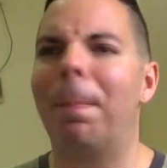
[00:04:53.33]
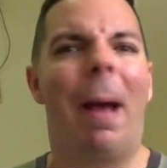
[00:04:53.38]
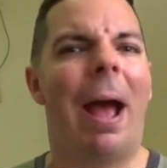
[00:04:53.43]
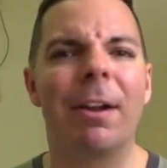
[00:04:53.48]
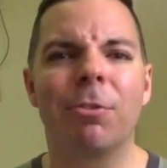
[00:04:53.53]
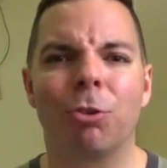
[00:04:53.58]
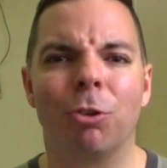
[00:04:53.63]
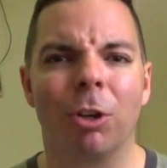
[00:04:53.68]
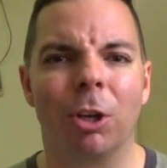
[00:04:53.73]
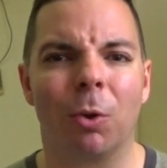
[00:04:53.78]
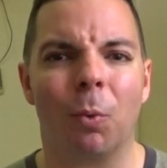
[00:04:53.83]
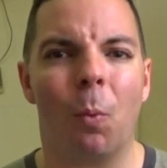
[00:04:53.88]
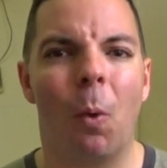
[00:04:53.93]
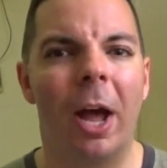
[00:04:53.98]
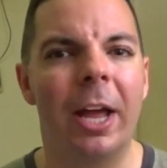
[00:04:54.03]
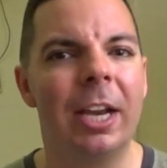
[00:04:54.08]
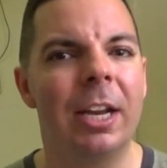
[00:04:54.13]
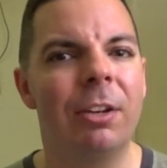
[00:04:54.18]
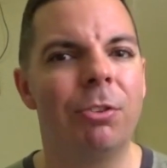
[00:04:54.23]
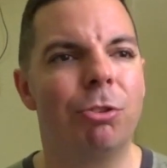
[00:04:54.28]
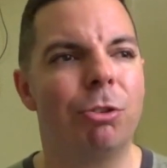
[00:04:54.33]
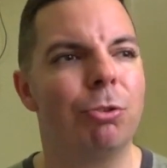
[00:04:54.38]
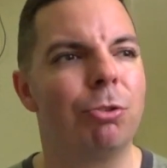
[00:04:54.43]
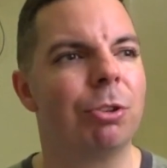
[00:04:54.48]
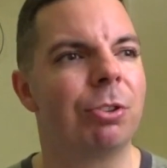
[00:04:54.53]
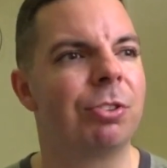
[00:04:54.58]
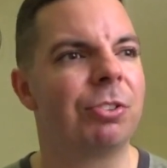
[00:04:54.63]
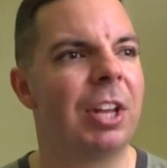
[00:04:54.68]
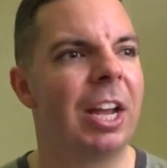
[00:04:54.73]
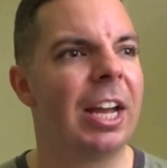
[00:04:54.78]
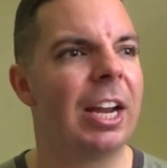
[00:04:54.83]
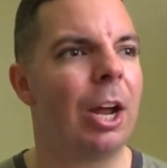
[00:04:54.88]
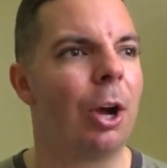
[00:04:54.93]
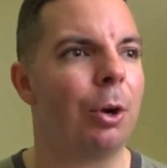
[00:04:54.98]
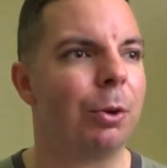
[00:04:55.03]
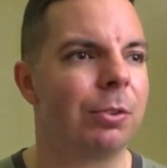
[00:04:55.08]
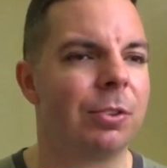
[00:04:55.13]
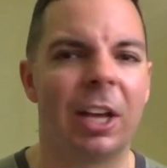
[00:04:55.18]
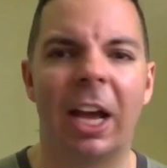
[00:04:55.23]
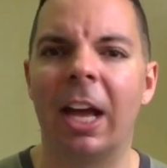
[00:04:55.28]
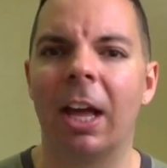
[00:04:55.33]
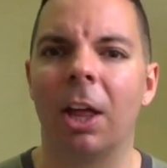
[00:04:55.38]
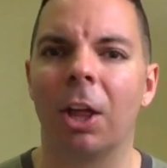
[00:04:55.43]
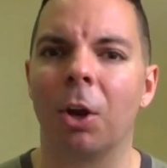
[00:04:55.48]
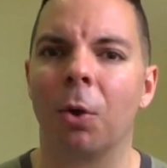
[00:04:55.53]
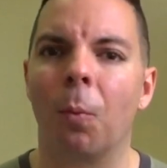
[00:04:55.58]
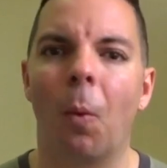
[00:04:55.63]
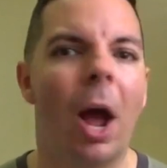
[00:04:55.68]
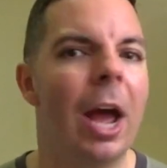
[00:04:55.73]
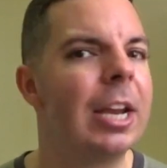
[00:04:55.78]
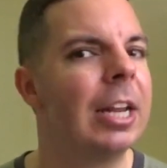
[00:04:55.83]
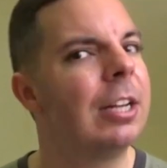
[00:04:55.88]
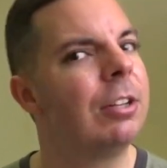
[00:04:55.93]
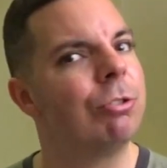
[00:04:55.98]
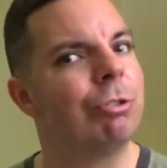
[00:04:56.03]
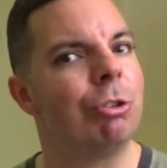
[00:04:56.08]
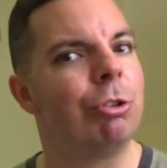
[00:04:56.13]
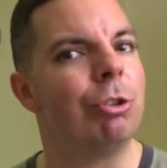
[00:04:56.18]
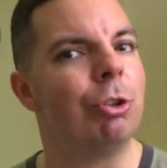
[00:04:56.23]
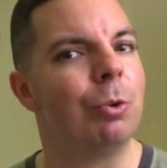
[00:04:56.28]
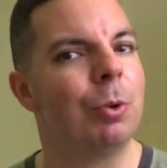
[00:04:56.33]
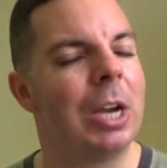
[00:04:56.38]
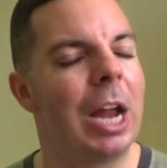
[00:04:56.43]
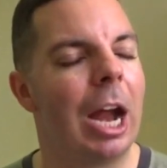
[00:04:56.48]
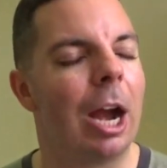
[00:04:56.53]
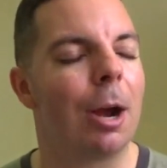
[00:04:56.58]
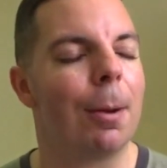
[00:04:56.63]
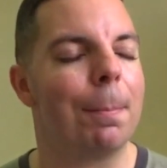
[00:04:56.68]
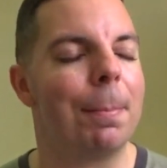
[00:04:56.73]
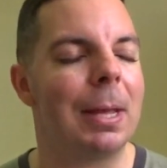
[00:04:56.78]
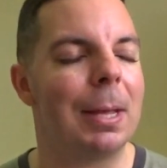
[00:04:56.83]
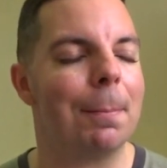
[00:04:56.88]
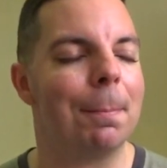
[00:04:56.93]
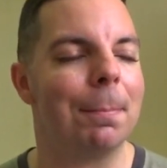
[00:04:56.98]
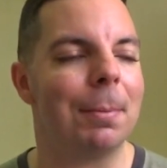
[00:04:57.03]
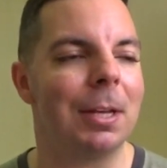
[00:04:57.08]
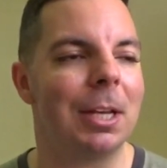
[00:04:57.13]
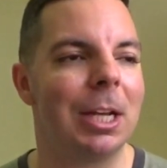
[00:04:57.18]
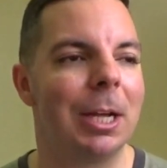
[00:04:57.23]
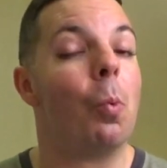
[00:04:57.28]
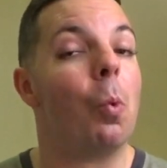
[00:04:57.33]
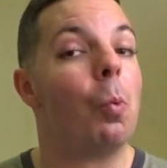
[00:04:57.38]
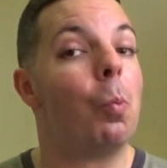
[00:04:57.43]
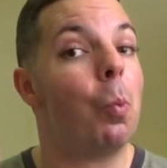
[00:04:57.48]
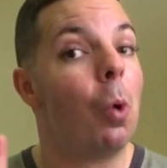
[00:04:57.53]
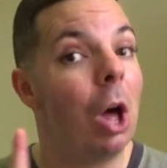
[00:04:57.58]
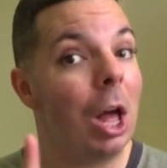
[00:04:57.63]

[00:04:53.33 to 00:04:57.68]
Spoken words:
Patrick, why didn't you just stay at a hotel, or why didn't you do an Airbnb?